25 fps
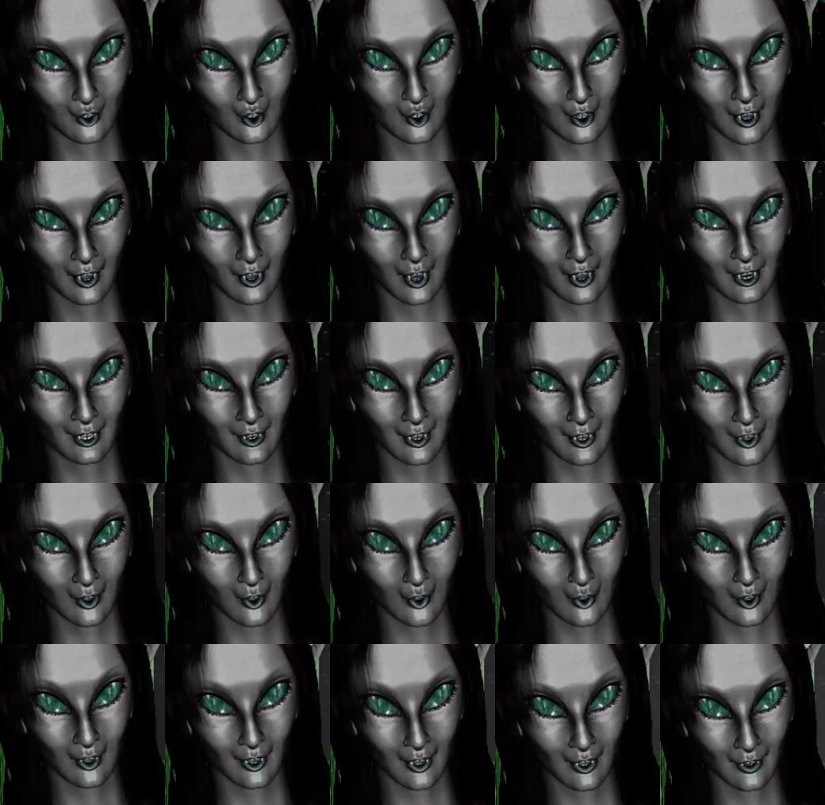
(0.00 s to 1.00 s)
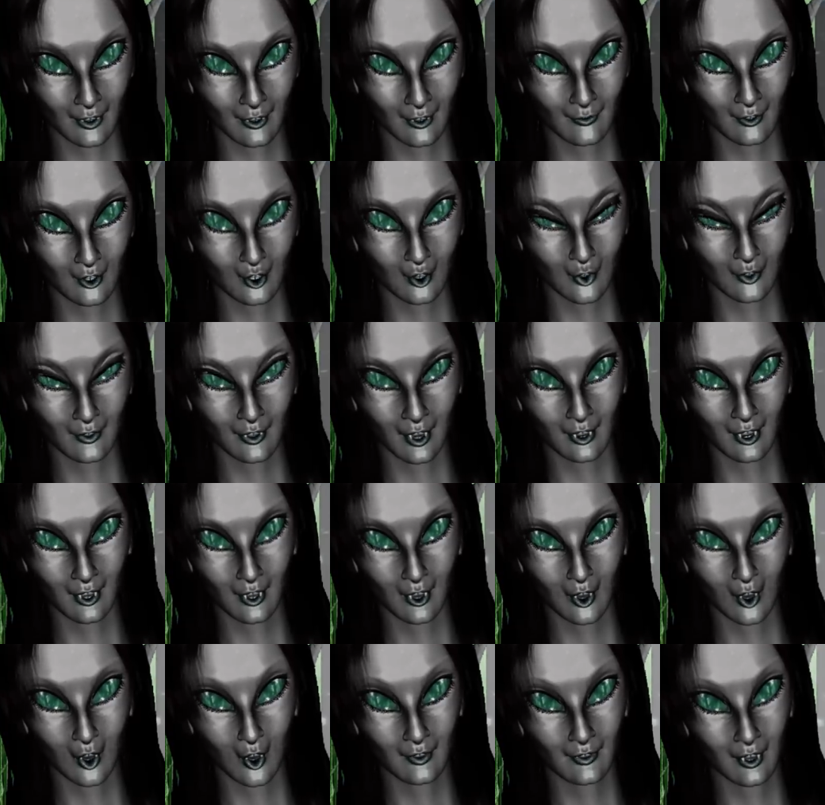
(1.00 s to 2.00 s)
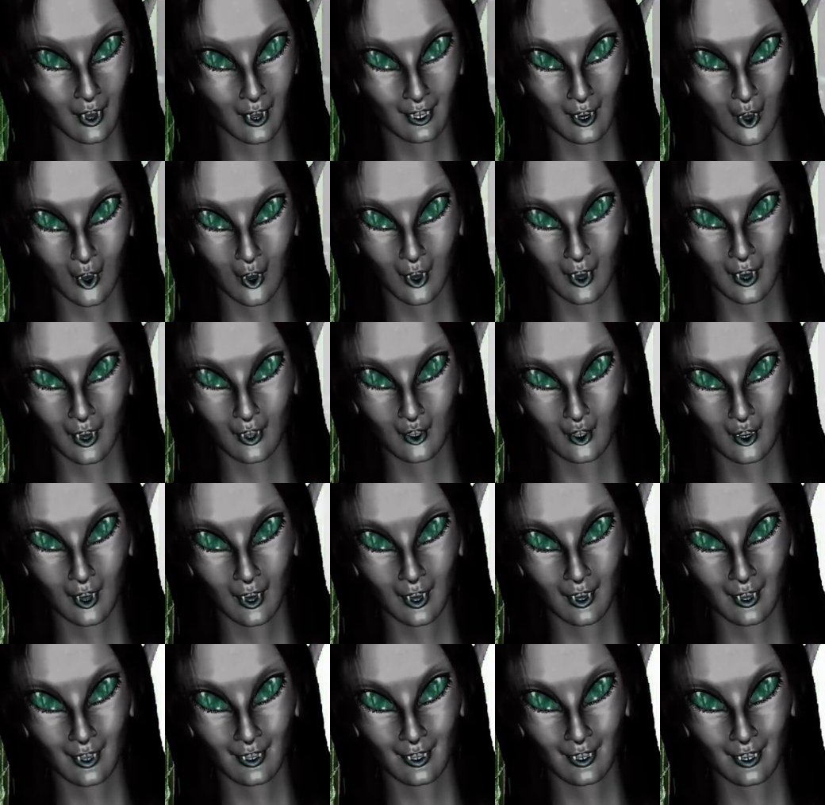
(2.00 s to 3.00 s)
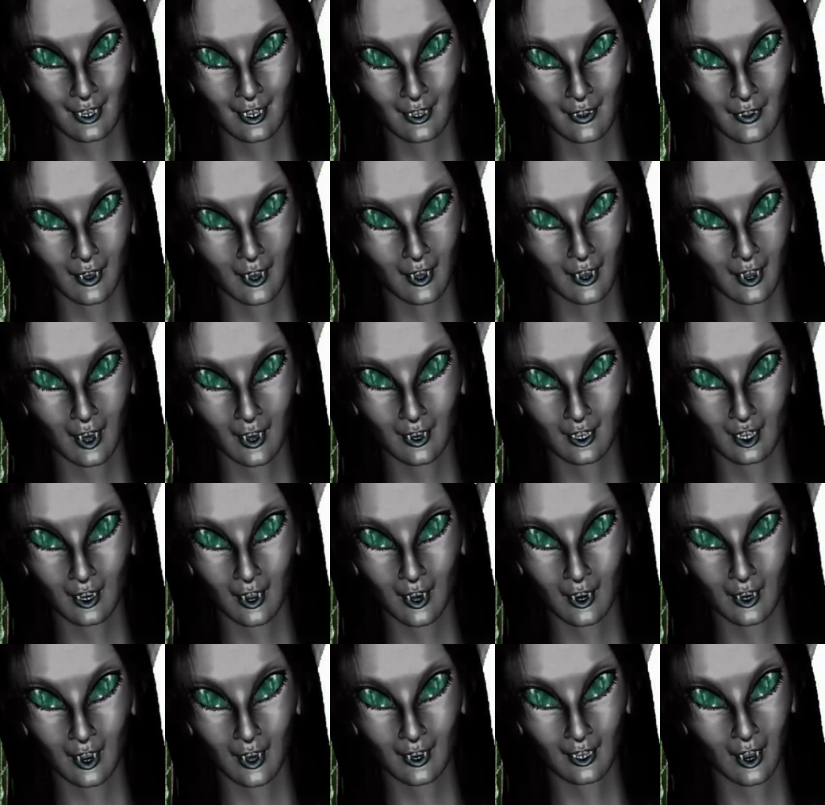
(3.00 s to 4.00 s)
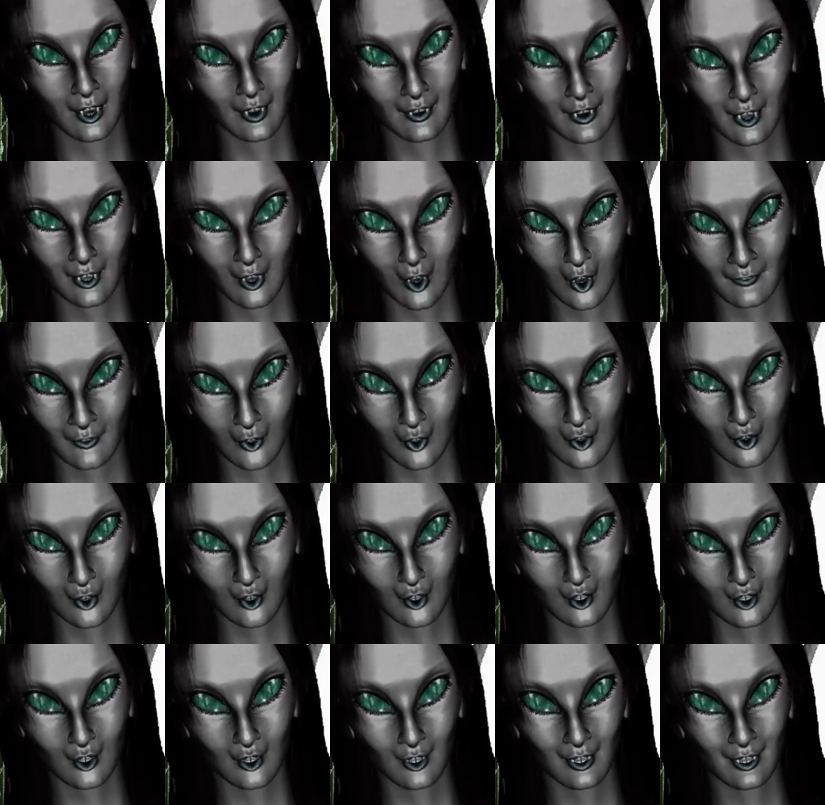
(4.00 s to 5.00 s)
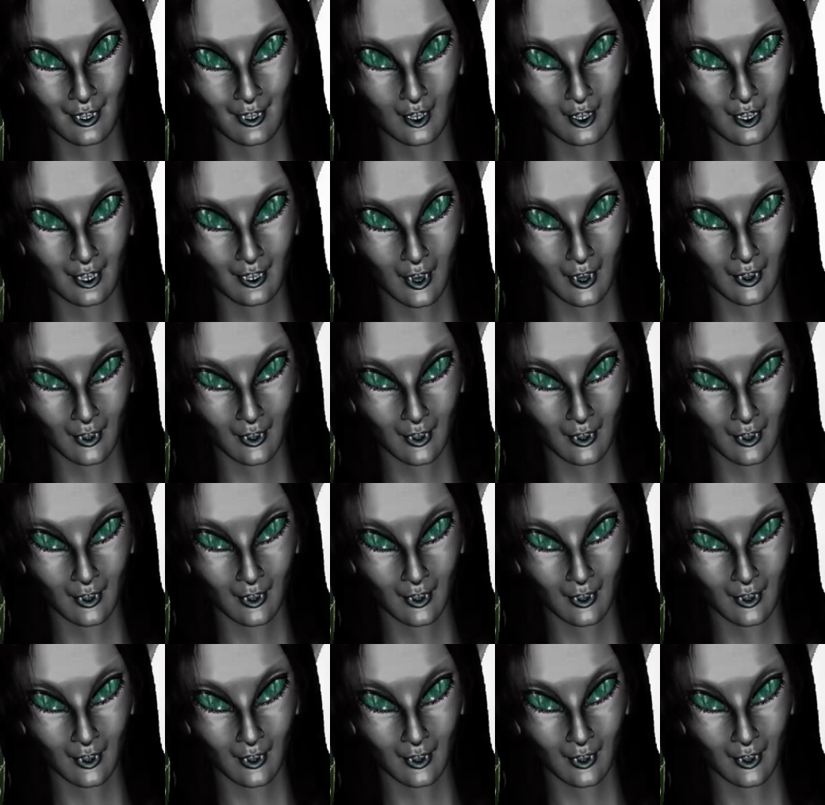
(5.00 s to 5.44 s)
The extraterrestrial intervention is only available and the help is only provided on the